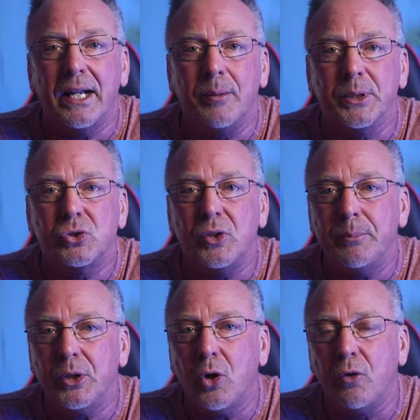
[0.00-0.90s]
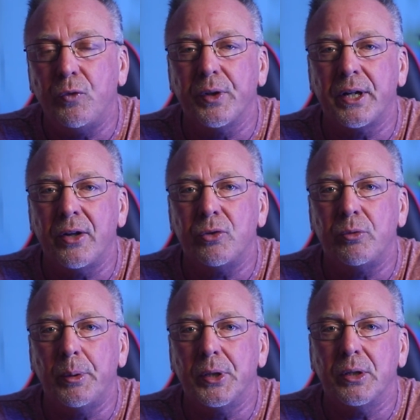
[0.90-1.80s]
and I'm extremely hopeful that other
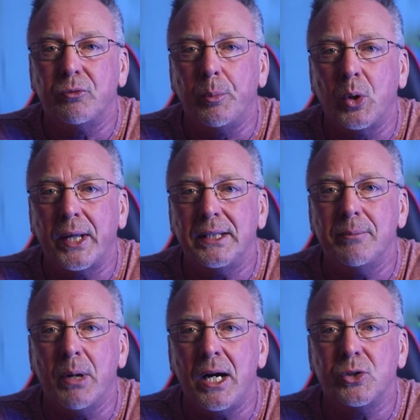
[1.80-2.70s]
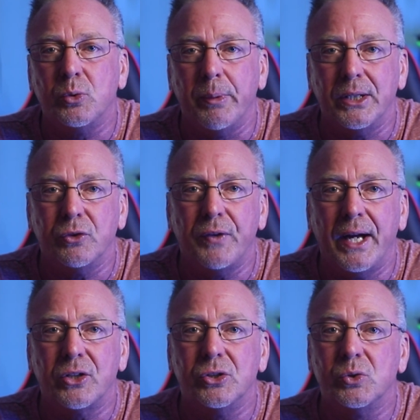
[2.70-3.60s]
remote ID module
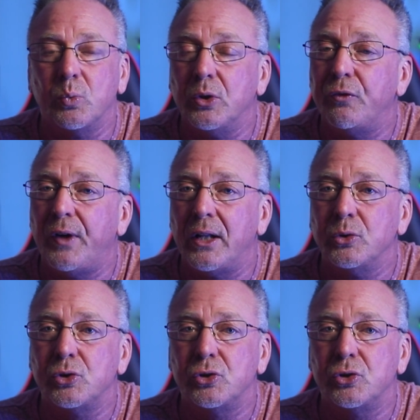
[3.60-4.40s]
manufacturers will follow